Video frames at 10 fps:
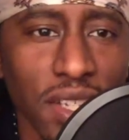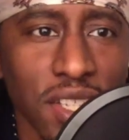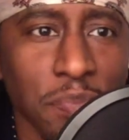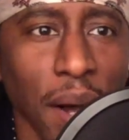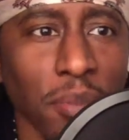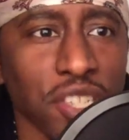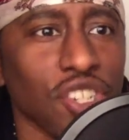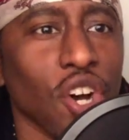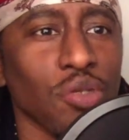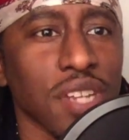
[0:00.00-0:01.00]
It's
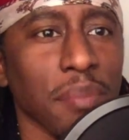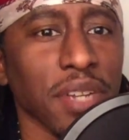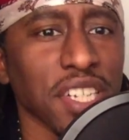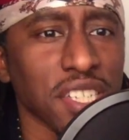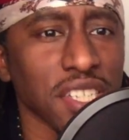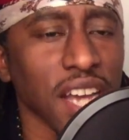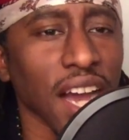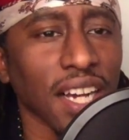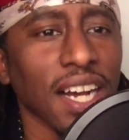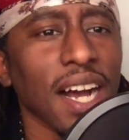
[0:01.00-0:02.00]
published on
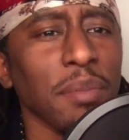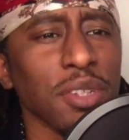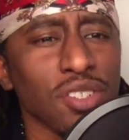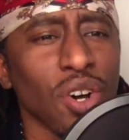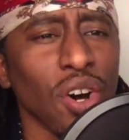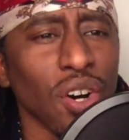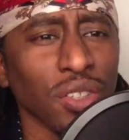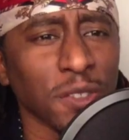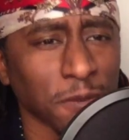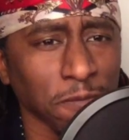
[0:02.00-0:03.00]
hotepnation.com. It's
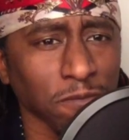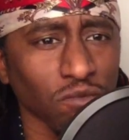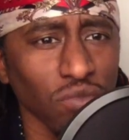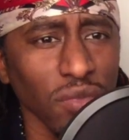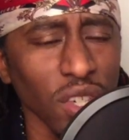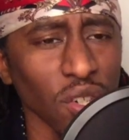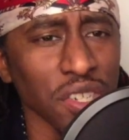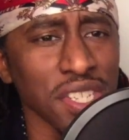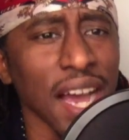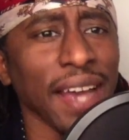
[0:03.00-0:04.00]
called
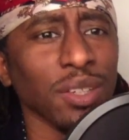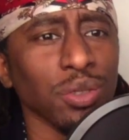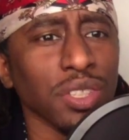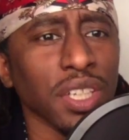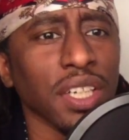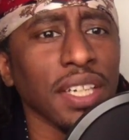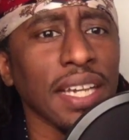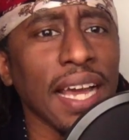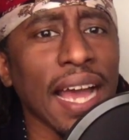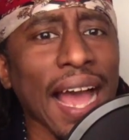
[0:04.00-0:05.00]
or titled
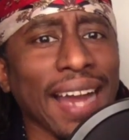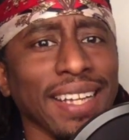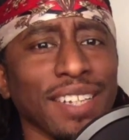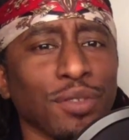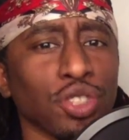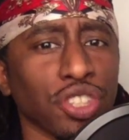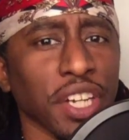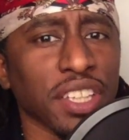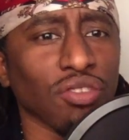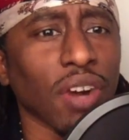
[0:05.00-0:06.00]
how to
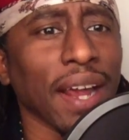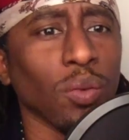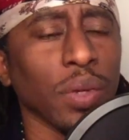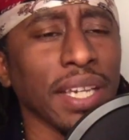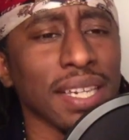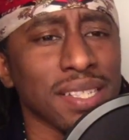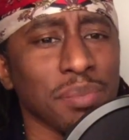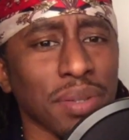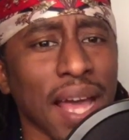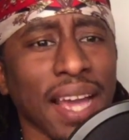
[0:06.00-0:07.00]
infiltrate the right wing as
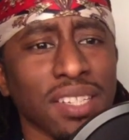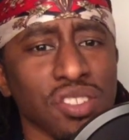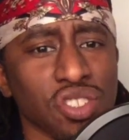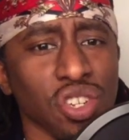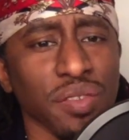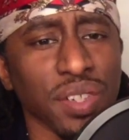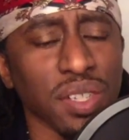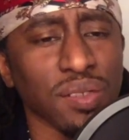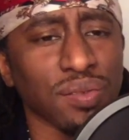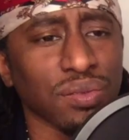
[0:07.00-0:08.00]
a black
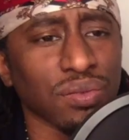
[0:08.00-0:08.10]
conservative.